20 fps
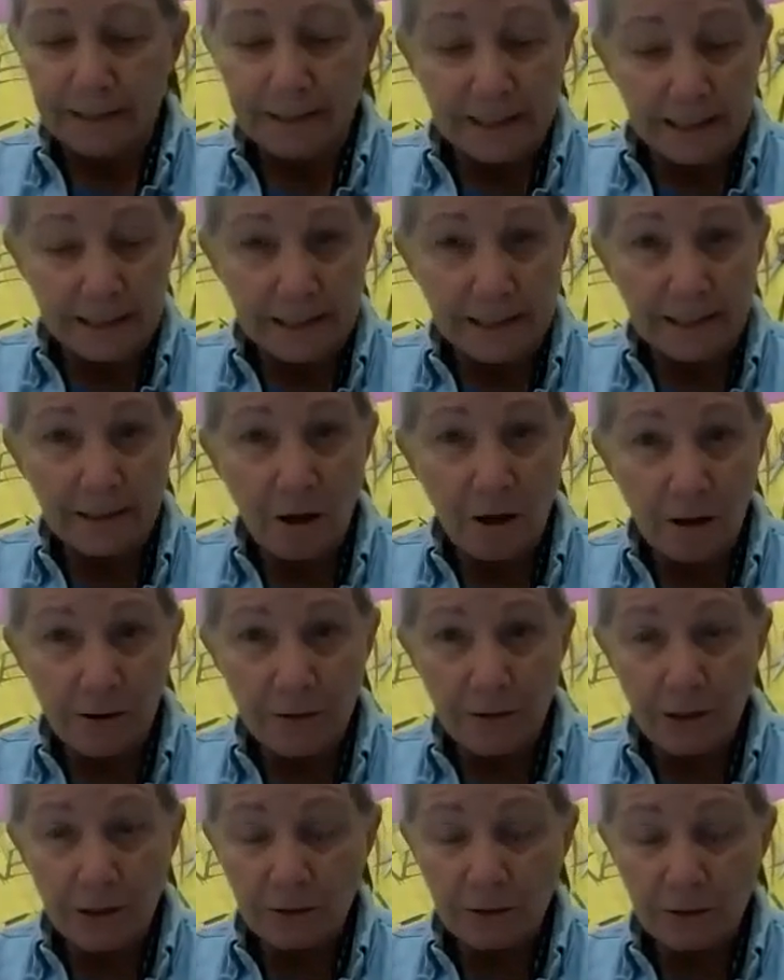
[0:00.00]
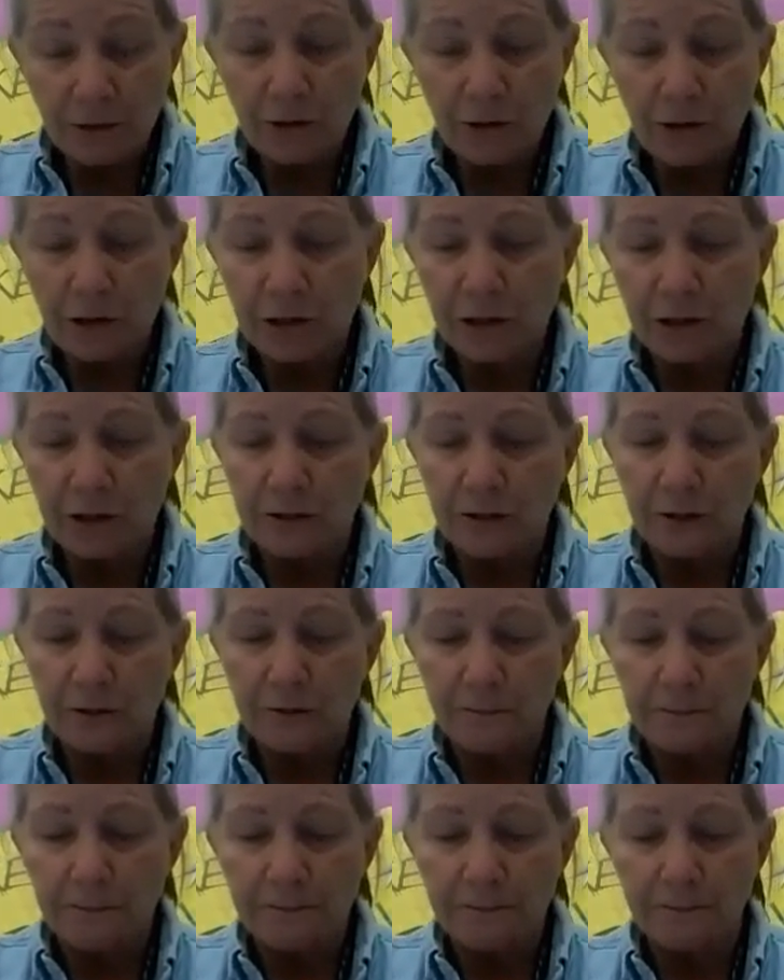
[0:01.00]
This is all in the instructions.
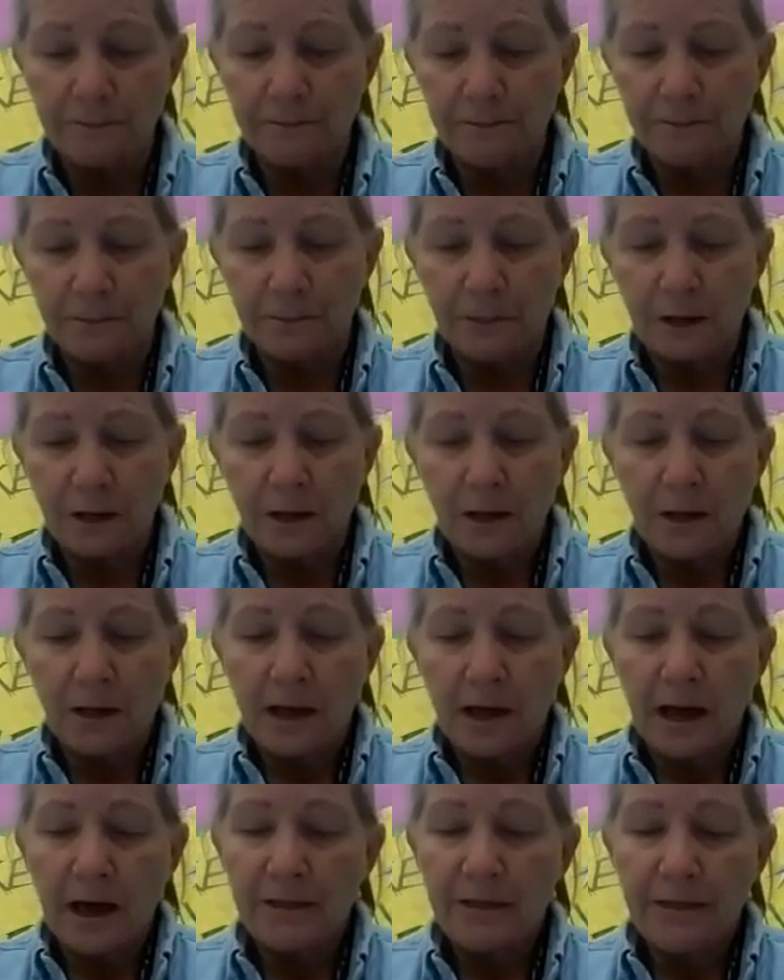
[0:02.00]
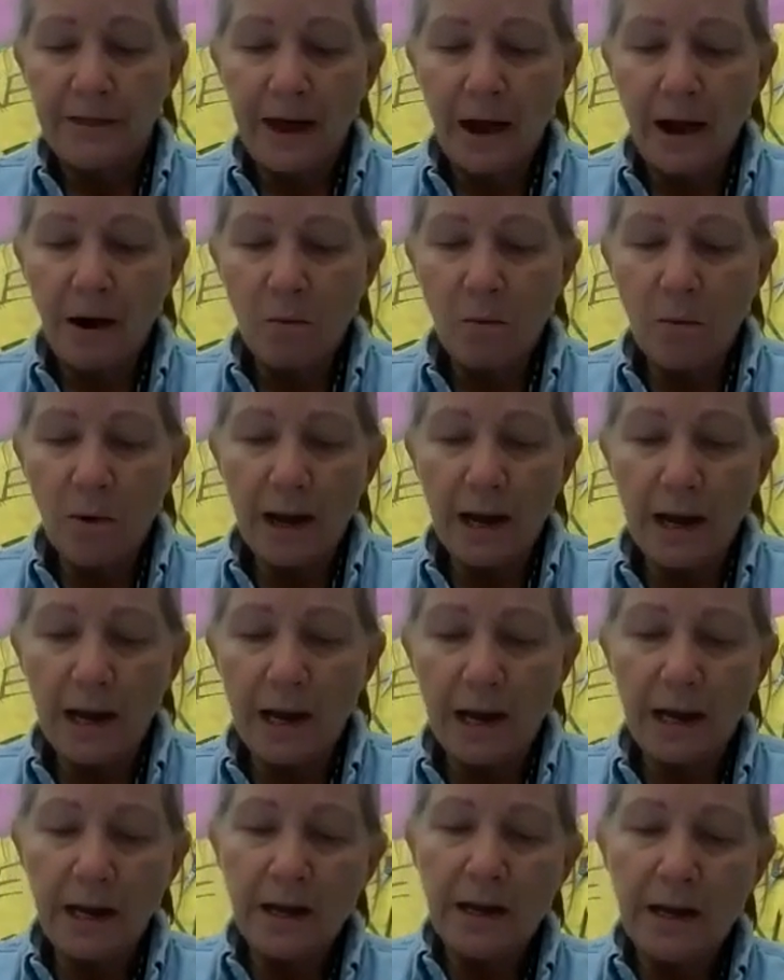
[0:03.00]
And that
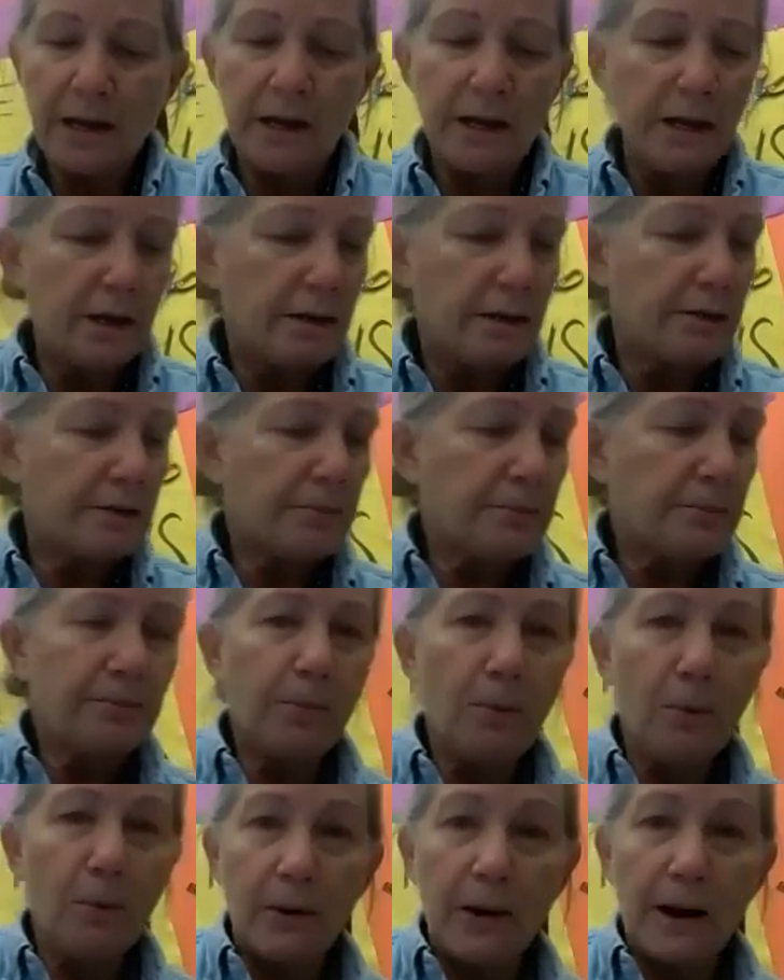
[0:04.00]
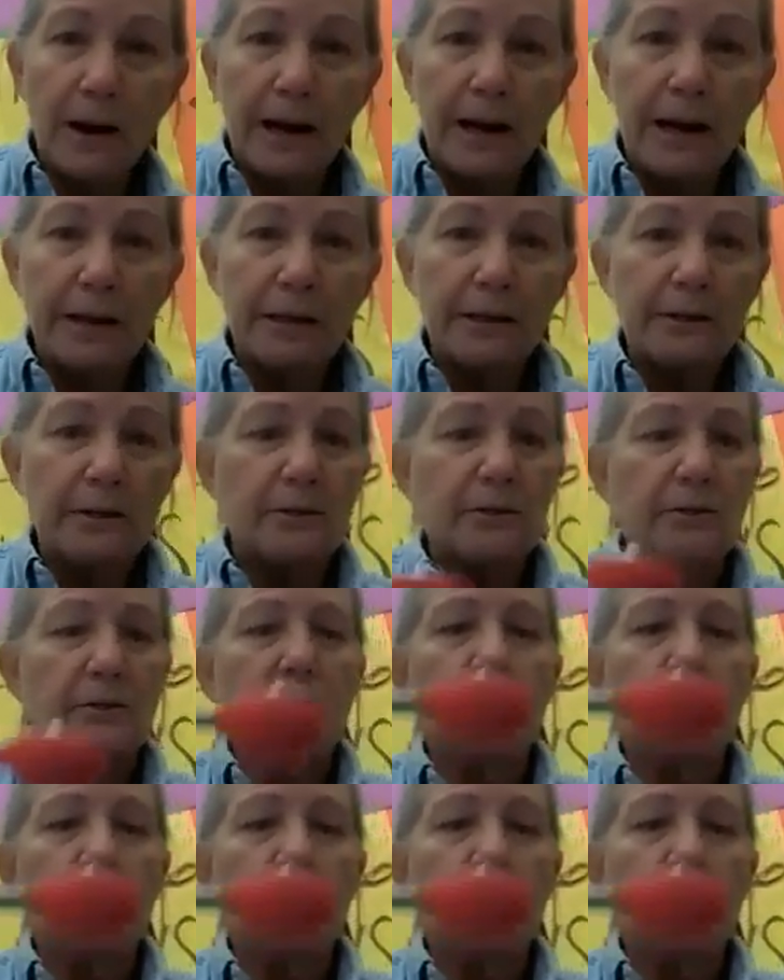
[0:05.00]
way, the borax